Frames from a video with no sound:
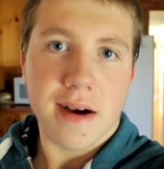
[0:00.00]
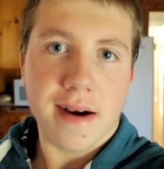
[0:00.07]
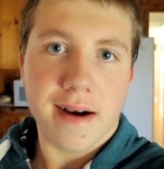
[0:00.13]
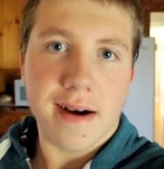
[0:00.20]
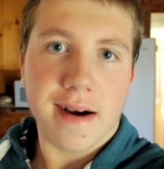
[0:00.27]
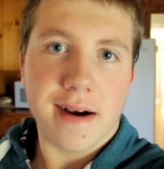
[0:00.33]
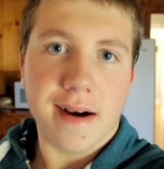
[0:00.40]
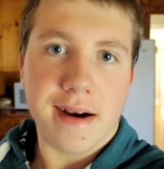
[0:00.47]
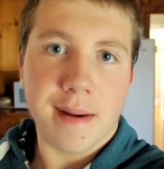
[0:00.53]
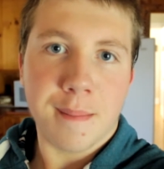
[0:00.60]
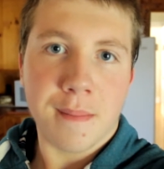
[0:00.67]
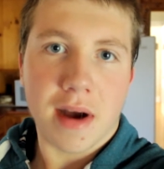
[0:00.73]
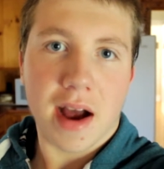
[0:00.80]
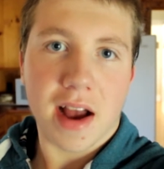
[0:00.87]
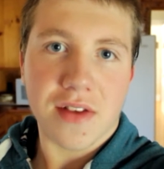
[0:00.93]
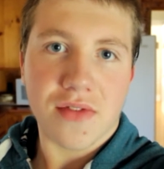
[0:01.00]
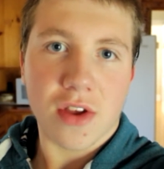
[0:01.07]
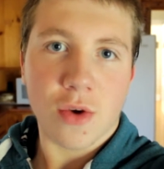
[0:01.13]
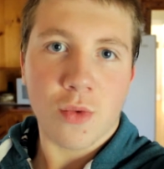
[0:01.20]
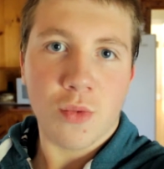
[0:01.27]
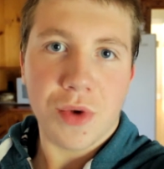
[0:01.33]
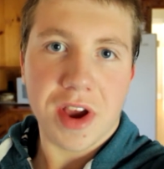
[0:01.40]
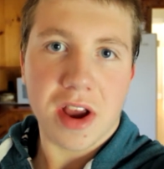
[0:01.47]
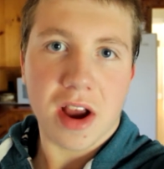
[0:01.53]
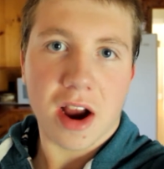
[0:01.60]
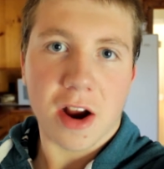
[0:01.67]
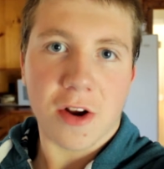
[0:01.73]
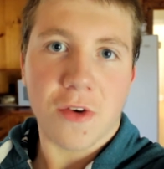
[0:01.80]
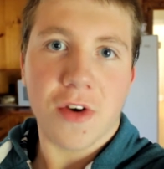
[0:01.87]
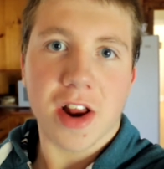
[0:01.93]
Um, I think we
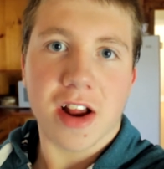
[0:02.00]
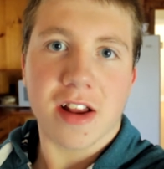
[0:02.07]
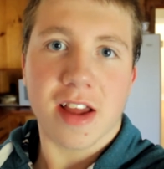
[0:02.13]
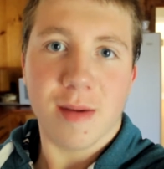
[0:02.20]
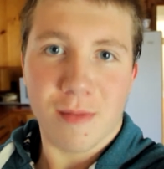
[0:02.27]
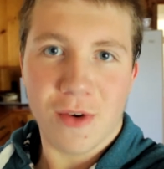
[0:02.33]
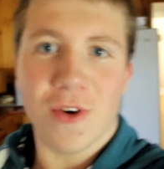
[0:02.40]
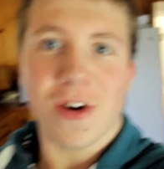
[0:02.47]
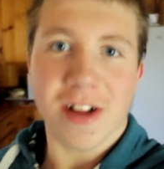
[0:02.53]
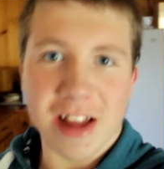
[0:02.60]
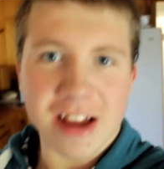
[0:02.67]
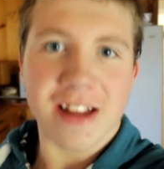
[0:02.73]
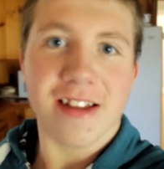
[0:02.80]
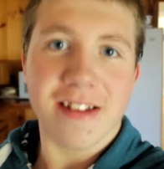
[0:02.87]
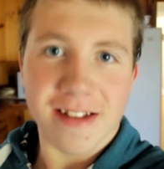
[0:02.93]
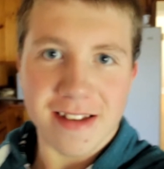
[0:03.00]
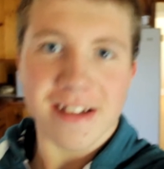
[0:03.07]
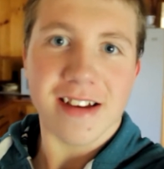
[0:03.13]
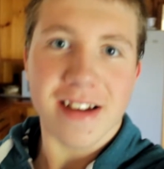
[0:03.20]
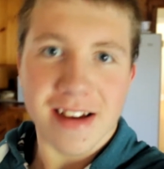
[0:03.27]
are going to Tim Hortons,